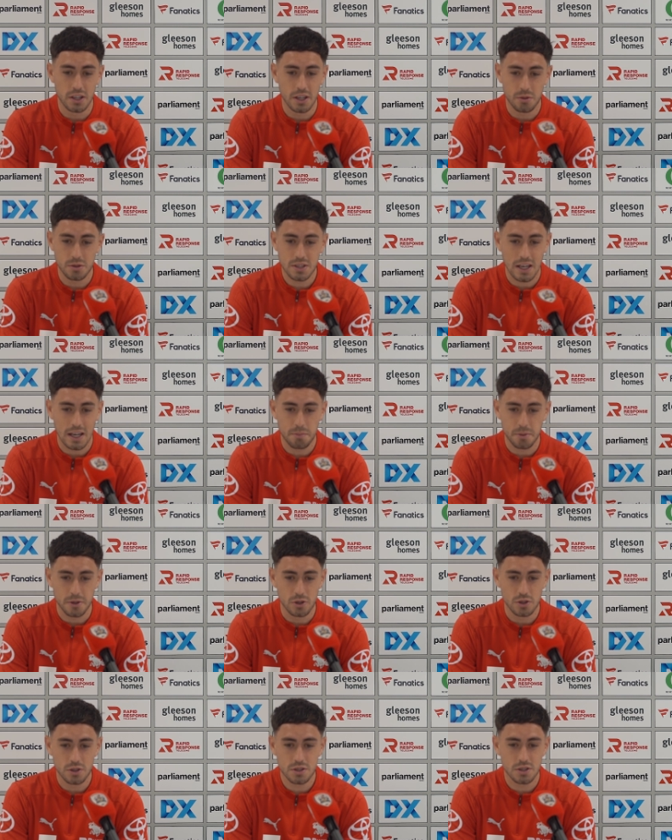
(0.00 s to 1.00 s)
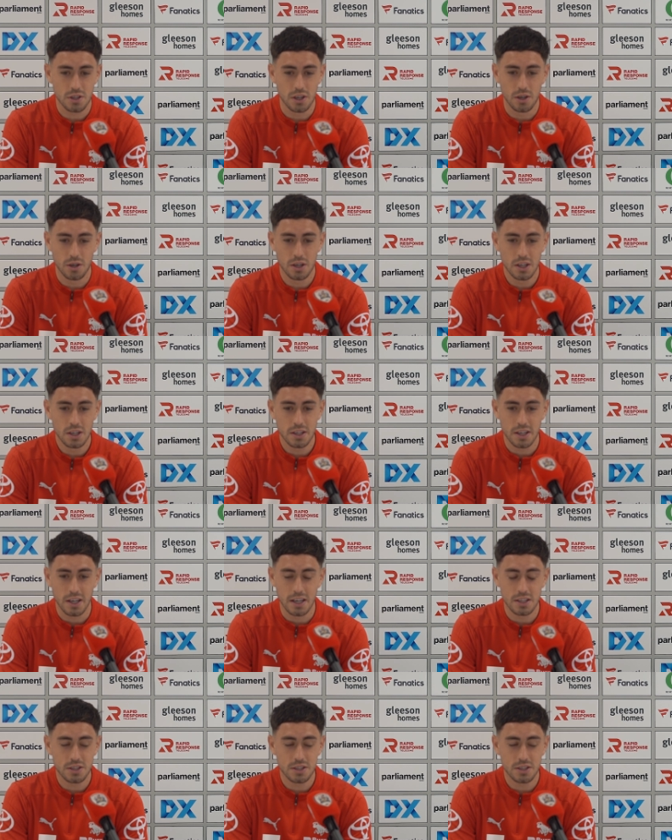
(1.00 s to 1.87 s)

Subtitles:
They was clapping us, so yeah,